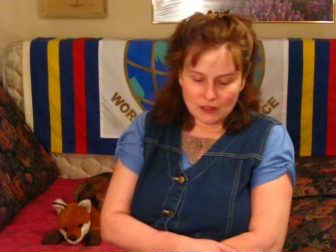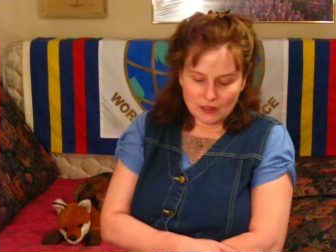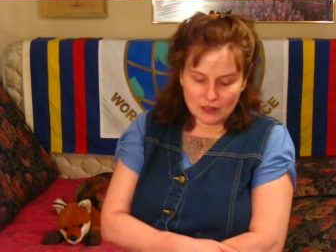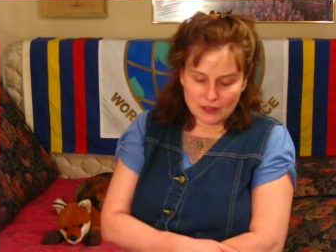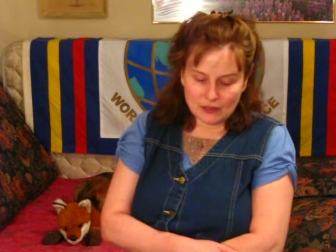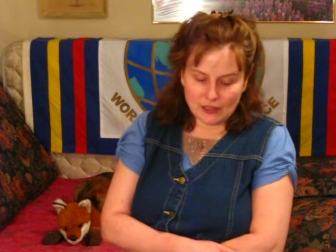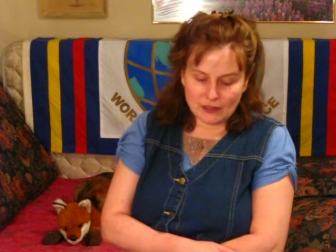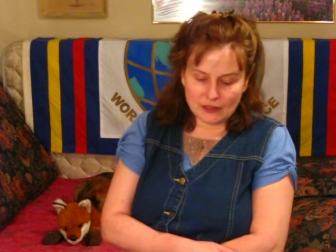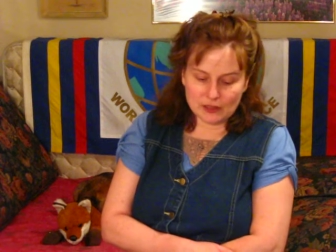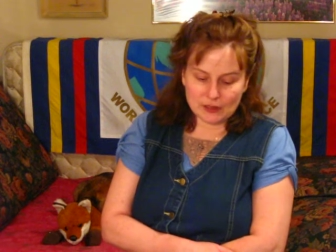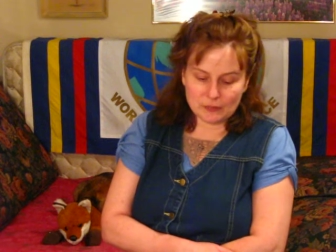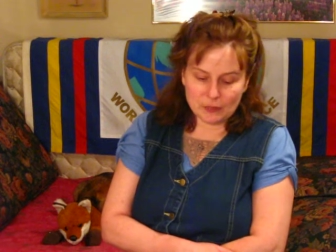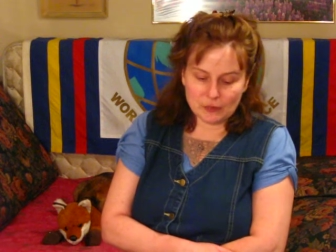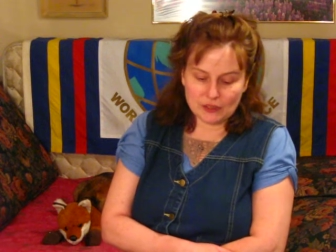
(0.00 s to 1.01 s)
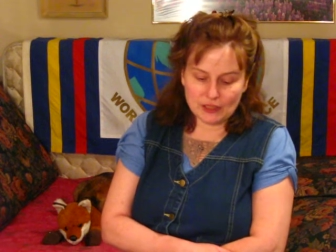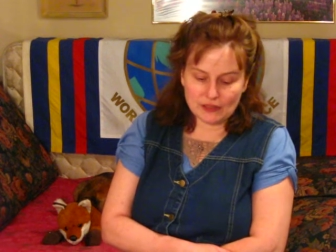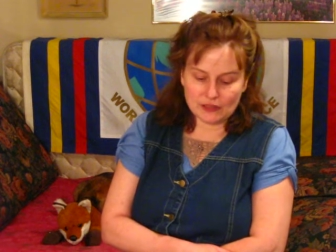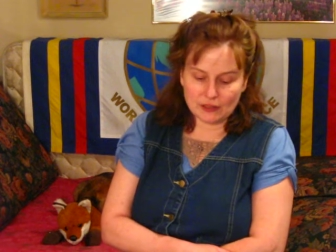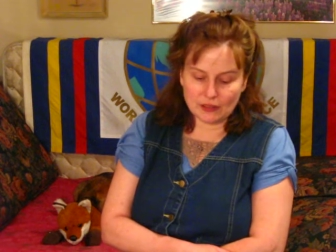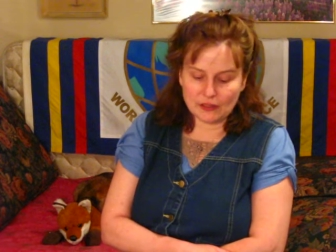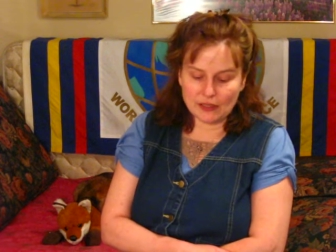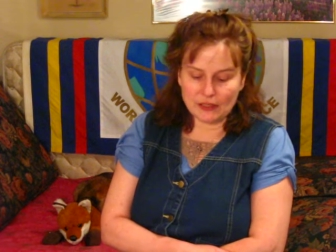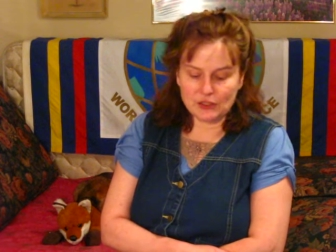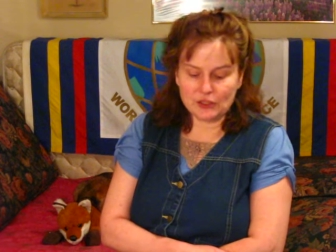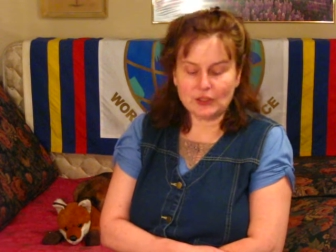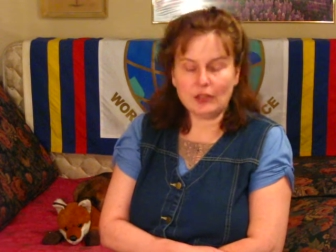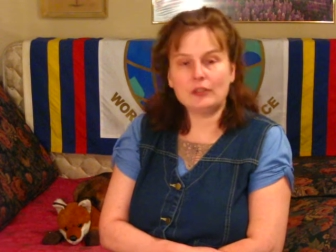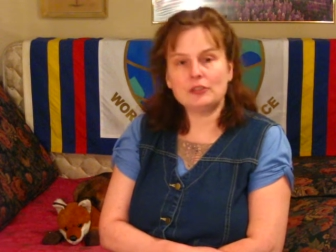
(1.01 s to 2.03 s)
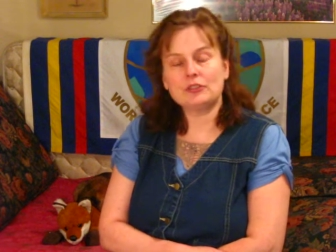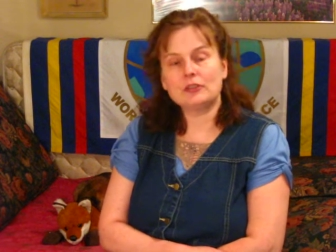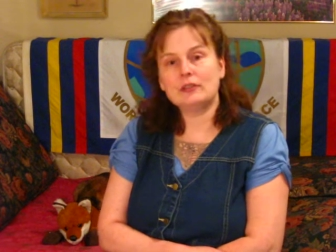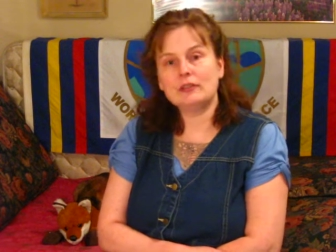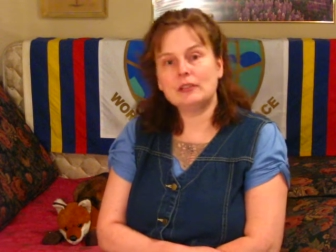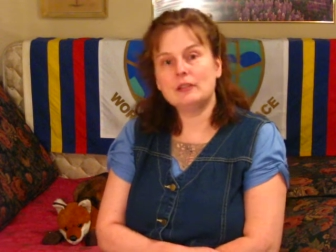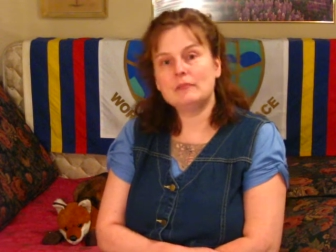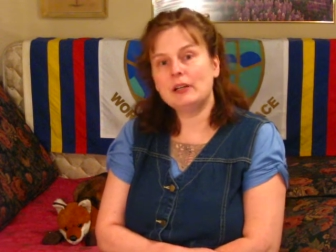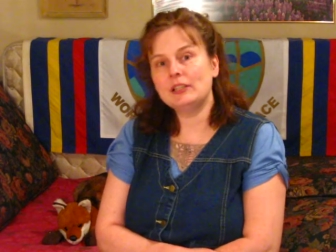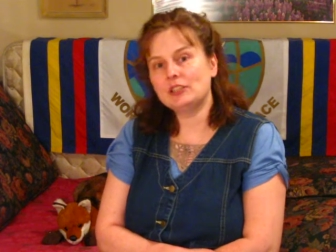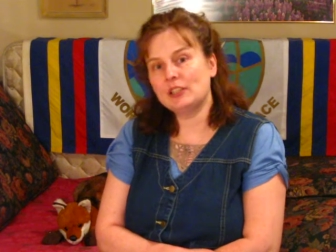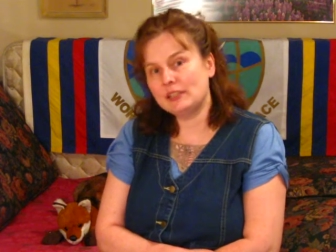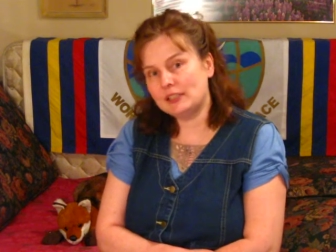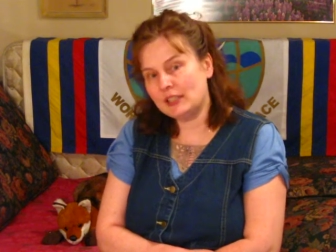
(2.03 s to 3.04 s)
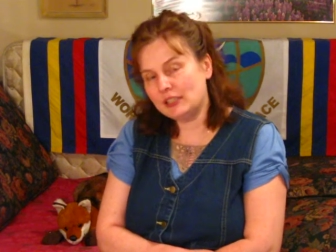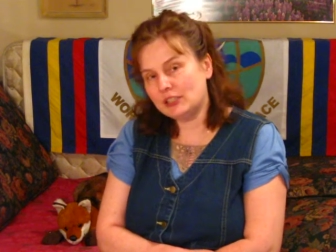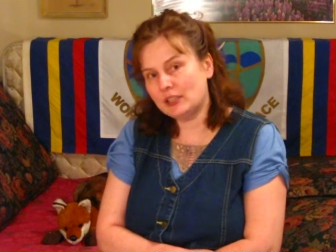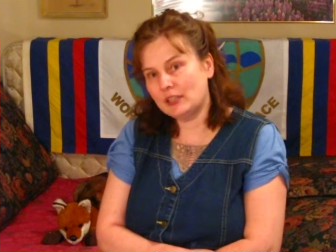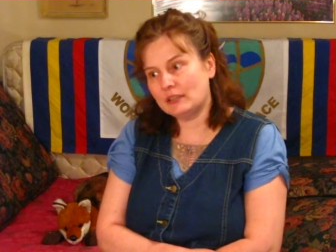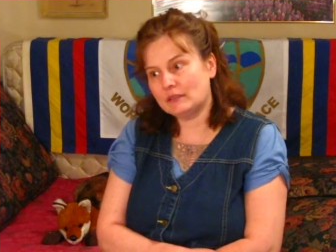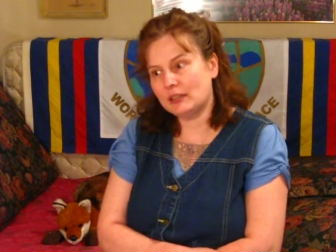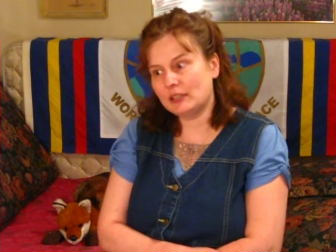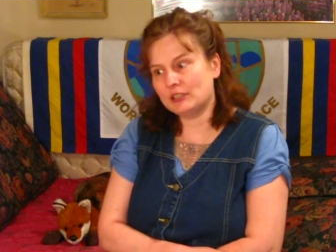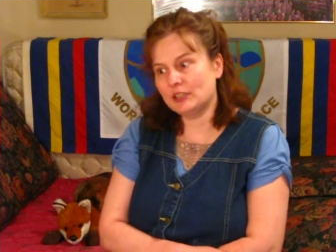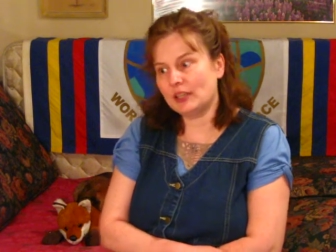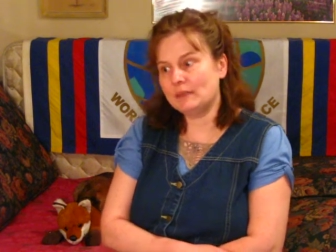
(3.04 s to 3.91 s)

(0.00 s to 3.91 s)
Then there's Putin's alleged cultural homogenization in Russia.